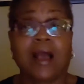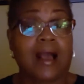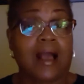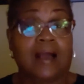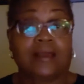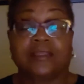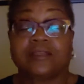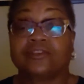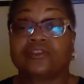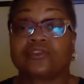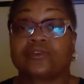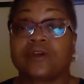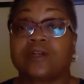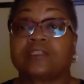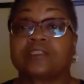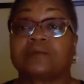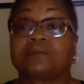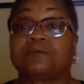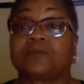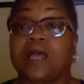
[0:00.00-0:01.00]
I didn't
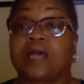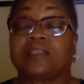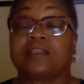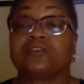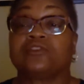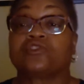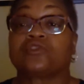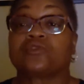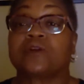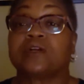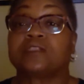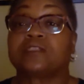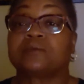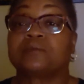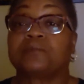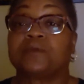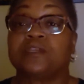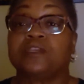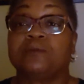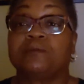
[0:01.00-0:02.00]

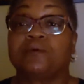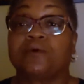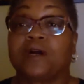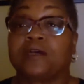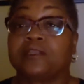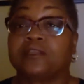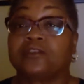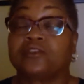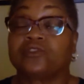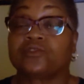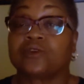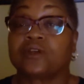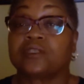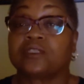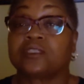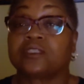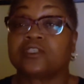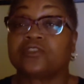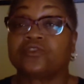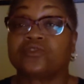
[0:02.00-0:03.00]
trust people. I didn't
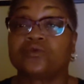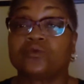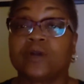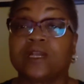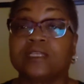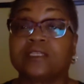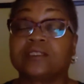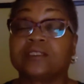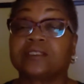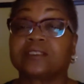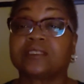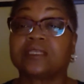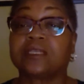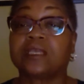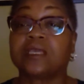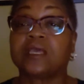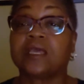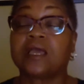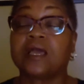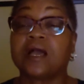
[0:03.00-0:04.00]
trust situations.
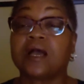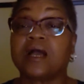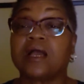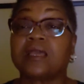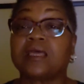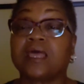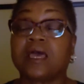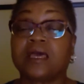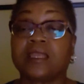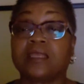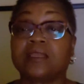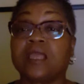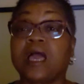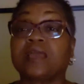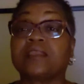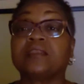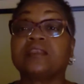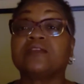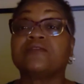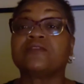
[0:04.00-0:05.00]
I
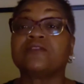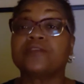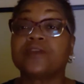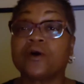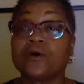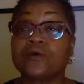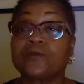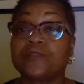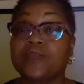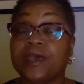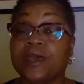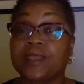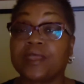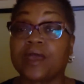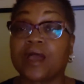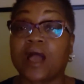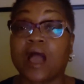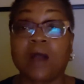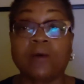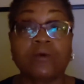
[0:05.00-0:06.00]
didn't even know that
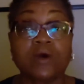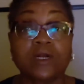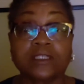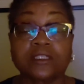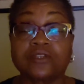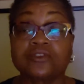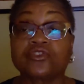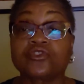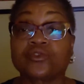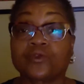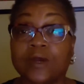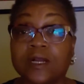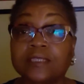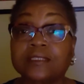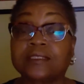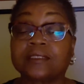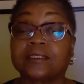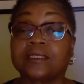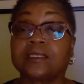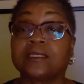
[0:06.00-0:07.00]
I wasn't
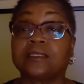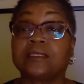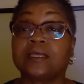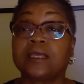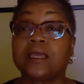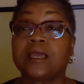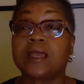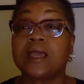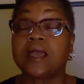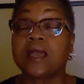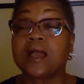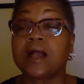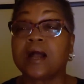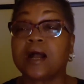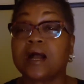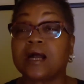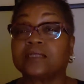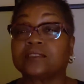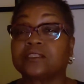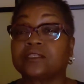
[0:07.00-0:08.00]
trusting.
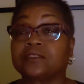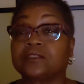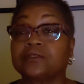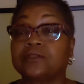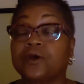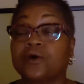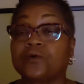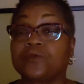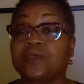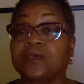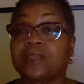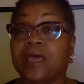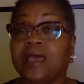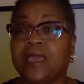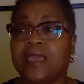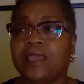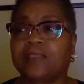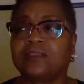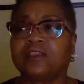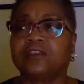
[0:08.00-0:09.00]
I just know that I
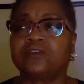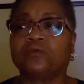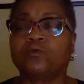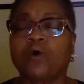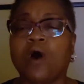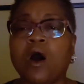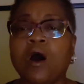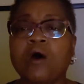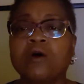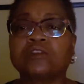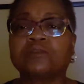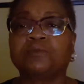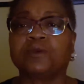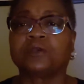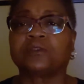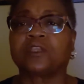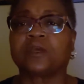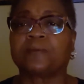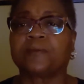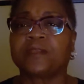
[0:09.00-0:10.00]
had these walls
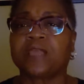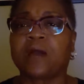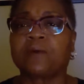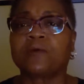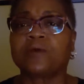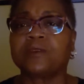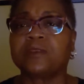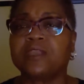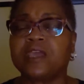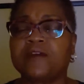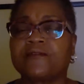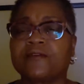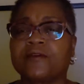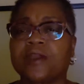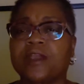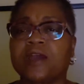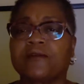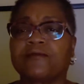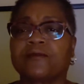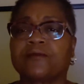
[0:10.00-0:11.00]
built up, and I would never
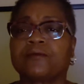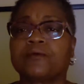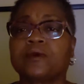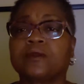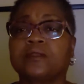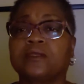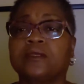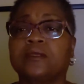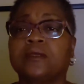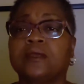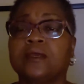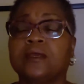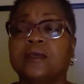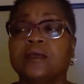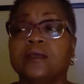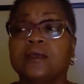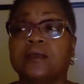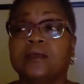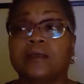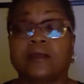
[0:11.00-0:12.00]
ever really
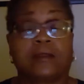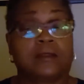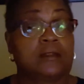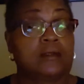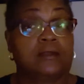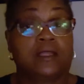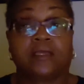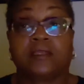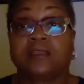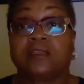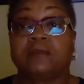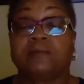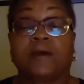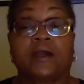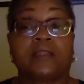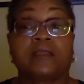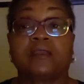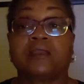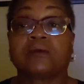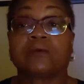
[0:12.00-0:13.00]
let
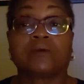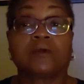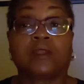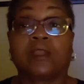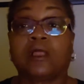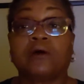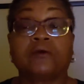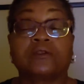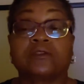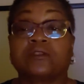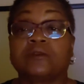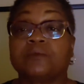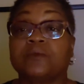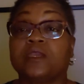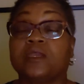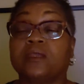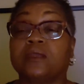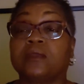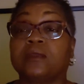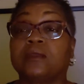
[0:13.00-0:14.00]
anybody get close to
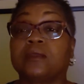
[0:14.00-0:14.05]
me.